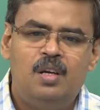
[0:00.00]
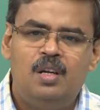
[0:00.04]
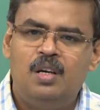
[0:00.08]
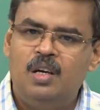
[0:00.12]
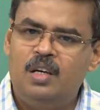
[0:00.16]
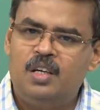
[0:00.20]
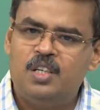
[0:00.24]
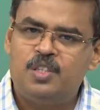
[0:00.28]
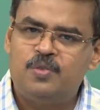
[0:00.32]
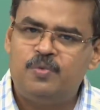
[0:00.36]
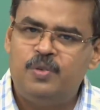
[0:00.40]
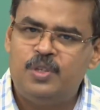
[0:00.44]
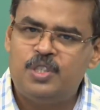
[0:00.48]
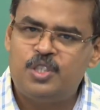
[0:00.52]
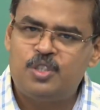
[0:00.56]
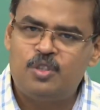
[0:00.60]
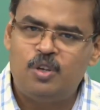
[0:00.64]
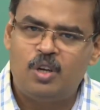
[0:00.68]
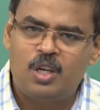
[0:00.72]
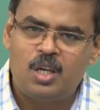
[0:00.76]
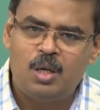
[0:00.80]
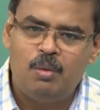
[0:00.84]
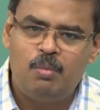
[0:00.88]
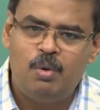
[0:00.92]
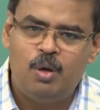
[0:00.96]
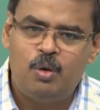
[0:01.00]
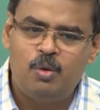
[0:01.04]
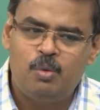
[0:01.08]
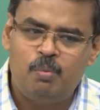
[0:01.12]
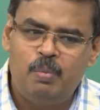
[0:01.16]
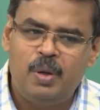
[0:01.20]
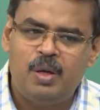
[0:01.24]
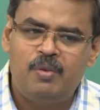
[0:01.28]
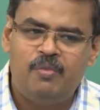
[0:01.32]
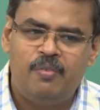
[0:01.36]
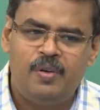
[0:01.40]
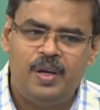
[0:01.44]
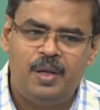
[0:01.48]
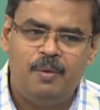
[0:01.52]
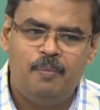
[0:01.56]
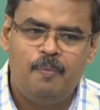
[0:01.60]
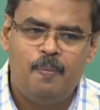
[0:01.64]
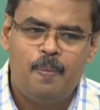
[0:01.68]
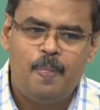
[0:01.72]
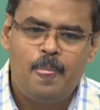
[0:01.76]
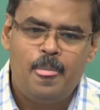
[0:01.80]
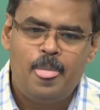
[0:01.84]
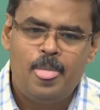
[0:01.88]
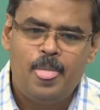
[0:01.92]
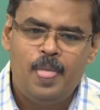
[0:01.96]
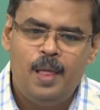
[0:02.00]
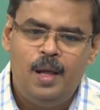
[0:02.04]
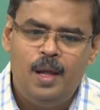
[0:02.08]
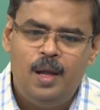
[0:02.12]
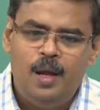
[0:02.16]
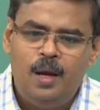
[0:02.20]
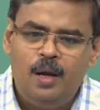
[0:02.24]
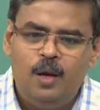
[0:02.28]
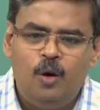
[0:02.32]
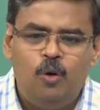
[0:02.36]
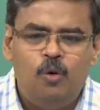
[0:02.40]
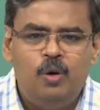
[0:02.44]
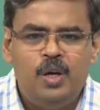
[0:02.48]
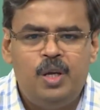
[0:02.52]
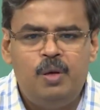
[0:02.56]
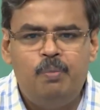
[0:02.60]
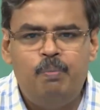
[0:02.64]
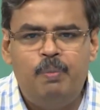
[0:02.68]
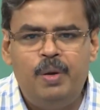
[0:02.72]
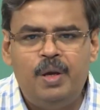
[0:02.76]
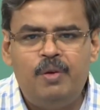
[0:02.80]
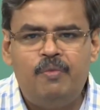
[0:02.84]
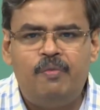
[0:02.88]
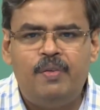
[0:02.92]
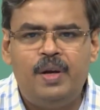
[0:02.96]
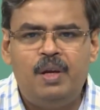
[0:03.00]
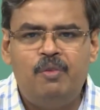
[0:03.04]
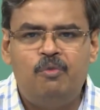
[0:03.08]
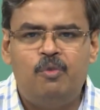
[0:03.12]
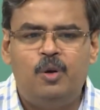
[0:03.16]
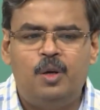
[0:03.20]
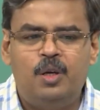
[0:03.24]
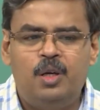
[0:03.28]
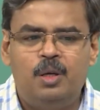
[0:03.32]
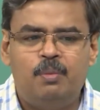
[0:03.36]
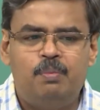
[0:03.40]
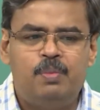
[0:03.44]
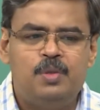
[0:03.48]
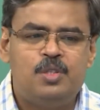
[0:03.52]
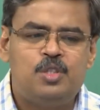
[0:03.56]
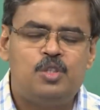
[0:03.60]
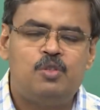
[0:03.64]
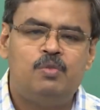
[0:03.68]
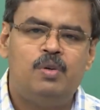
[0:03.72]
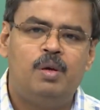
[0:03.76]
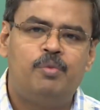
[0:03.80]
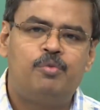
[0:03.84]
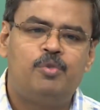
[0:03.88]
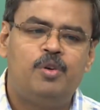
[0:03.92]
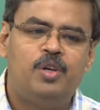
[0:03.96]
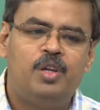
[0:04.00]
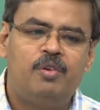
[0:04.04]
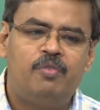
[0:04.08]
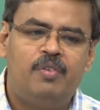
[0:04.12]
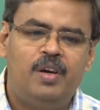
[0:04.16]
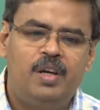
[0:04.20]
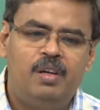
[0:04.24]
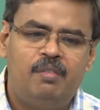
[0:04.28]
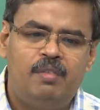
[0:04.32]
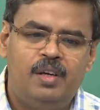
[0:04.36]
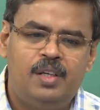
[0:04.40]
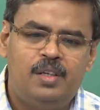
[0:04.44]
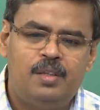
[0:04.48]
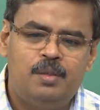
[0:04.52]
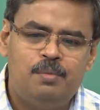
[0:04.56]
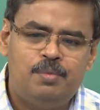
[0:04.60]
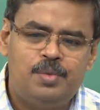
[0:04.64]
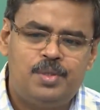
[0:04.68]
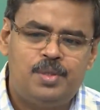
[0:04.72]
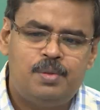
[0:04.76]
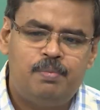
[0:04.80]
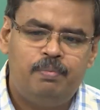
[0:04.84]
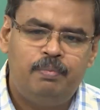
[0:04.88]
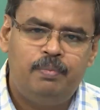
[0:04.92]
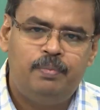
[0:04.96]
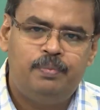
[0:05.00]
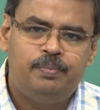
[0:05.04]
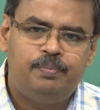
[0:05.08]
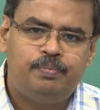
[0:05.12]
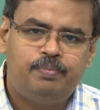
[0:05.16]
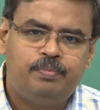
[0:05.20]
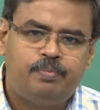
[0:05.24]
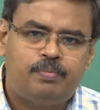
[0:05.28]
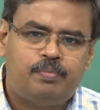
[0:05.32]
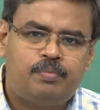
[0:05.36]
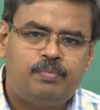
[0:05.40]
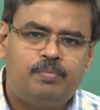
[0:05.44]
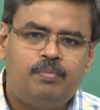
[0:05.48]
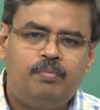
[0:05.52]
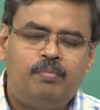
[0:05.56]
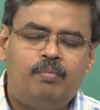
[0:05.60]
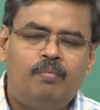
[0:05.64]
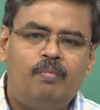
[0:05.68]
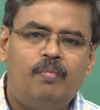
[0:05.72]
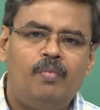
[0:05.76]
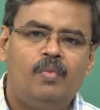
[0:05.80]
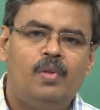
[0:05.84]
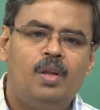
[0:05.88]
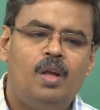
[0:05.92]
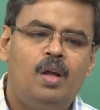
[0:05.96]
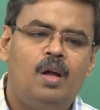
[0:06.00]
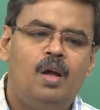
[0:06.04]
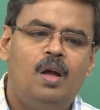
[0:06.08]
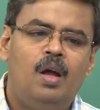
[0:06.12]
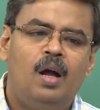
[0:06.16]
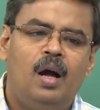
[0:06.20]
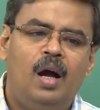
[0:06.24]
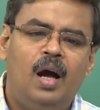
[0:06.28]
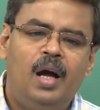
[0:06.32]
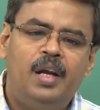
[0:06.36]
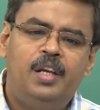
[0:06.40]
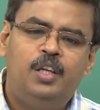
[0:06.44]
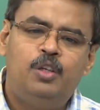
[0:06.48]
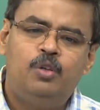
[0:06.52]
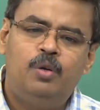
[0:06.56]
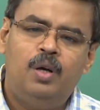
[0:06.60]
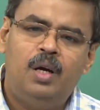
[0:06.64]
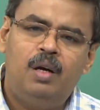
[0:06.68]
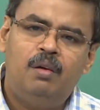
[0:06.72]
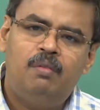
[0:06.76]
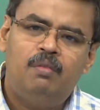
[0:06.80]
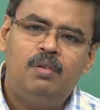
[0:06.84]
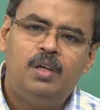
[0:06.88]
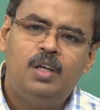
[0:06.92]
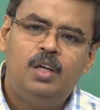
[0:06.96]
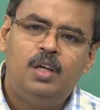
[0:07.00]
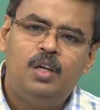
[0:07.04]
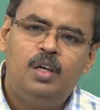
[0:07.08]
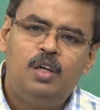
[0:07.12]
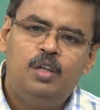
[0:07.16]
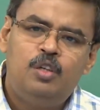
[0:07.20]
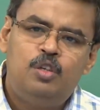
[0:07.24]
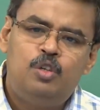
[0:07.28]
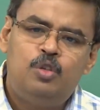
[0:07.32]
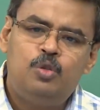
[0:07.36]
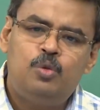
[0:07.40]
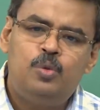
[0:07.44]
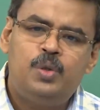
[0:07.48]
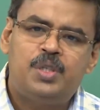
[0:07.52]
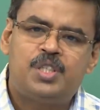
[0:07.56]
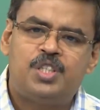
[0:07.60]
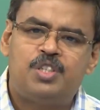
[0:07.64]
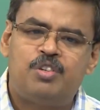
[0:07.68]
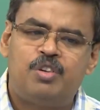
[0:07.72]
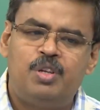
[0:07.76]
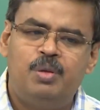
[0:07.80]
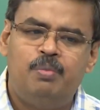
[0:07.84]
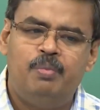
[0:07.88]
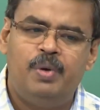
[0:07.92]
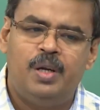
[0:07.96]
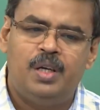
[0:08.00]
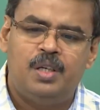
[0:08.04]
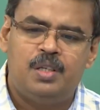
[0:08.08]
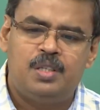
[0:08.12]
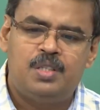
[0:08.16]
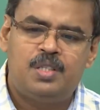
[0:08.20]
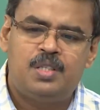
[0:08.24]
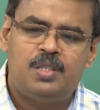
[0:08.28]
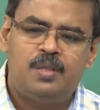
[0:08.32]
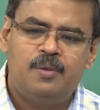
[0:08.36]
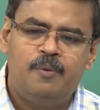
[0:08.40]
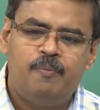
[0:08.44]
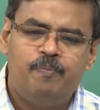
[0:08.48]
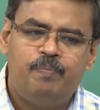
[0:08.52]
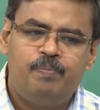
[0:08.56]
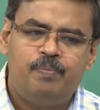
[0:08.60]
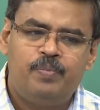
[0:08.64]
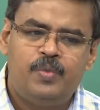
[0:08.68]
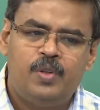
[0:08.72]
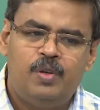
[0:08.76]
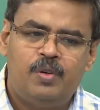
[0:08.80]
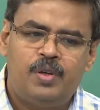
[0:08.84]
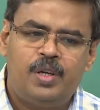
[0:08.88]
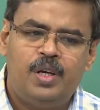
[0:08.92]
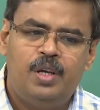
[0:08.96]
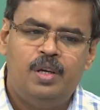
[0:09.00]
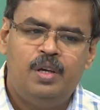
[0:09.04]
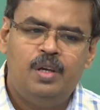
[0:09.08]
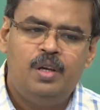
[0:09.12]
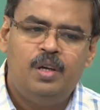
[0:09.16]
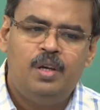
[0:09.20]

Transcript: Let us first talk about Big 5. Now, in Big 5 what happens, you have 25 items and you have 2 extreme ends. Okay.